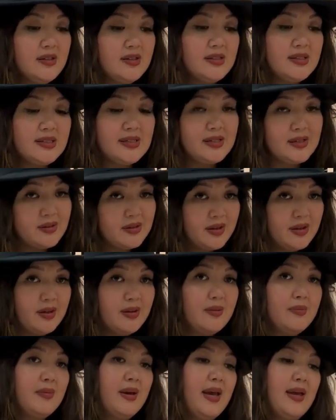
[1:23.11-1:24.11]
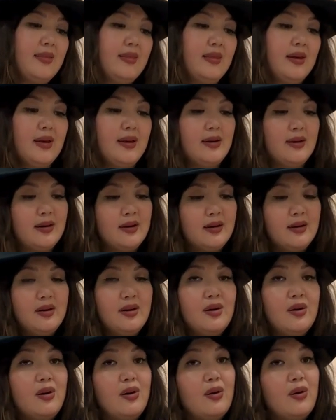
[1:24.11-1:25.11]
serum, and then
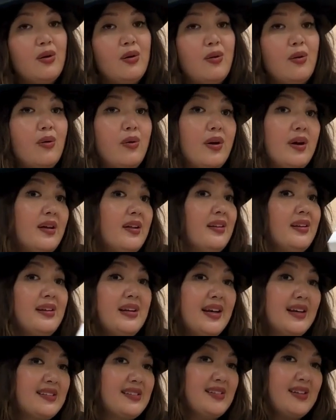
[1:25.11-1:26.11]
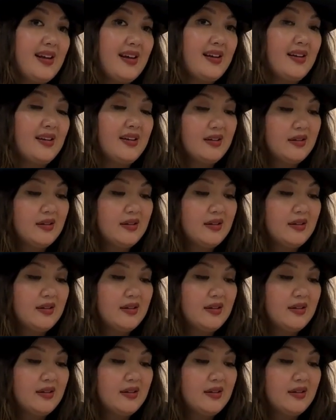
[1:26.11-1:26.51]
oil the next day.